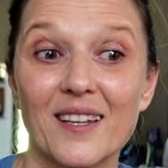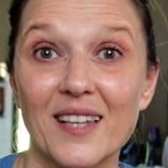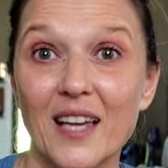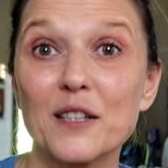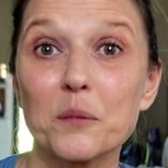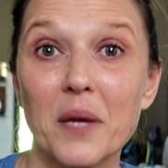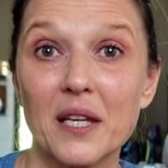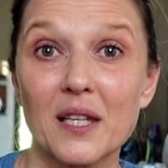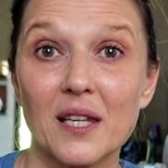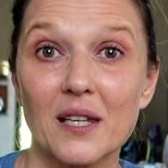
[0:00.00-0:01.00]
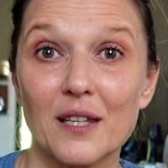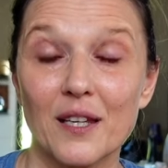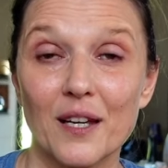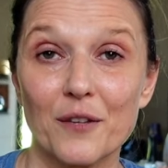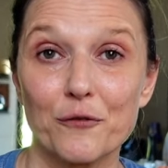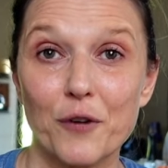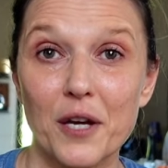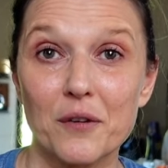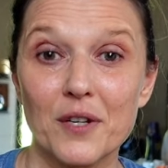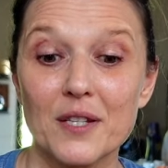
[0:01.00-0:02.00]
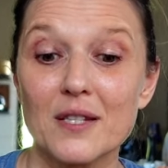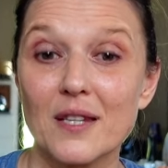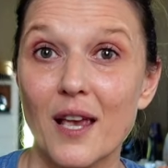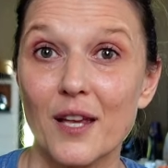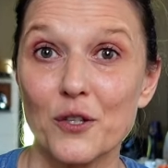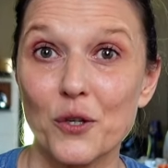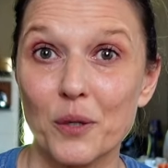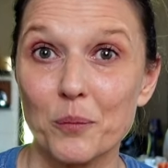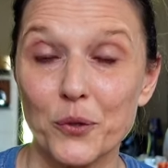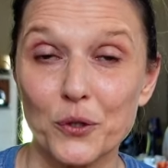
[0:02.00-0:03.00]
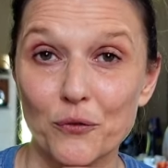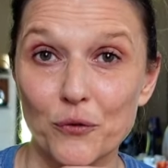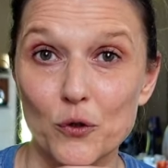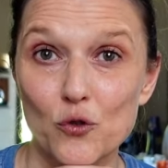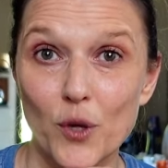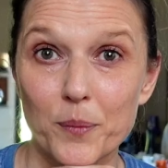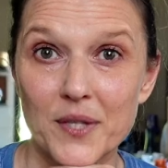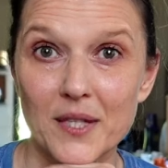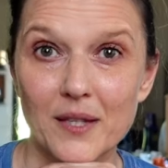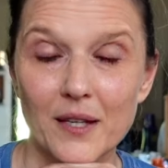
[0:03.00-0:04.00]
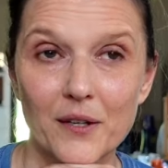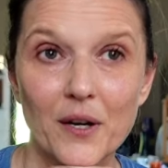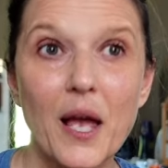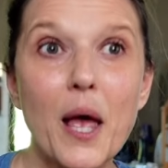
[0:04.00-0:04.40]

candle making fragrance, and you can put a few drops in there.